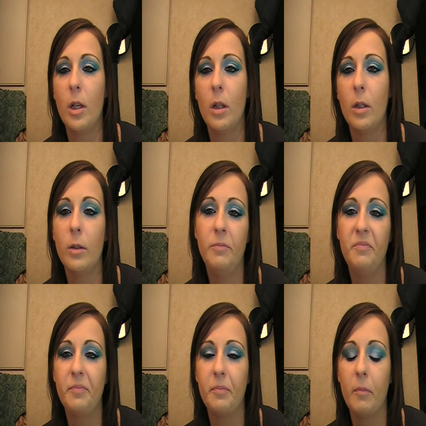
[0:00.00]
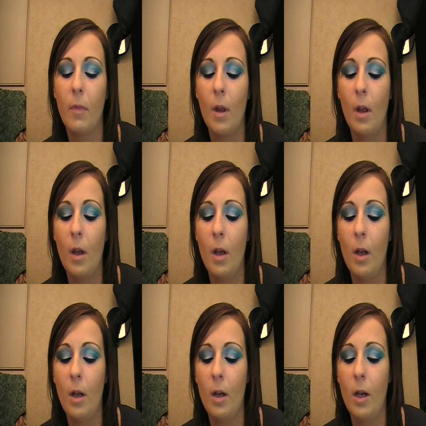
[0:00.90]
color.
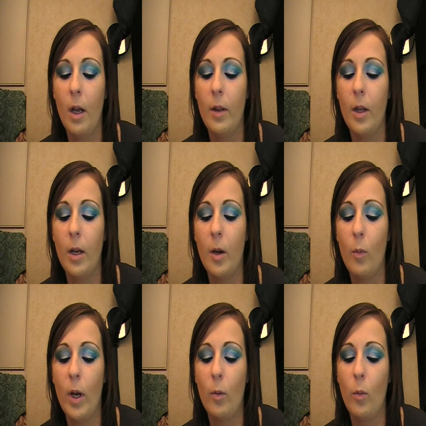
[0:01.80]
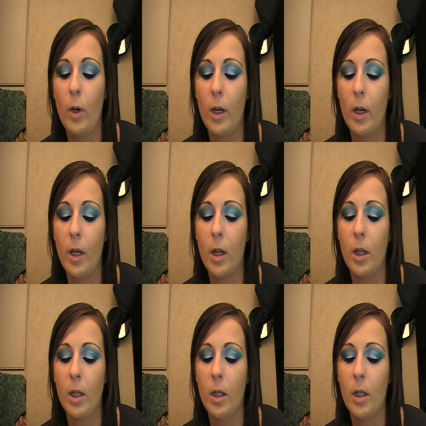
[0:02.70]
And then I went with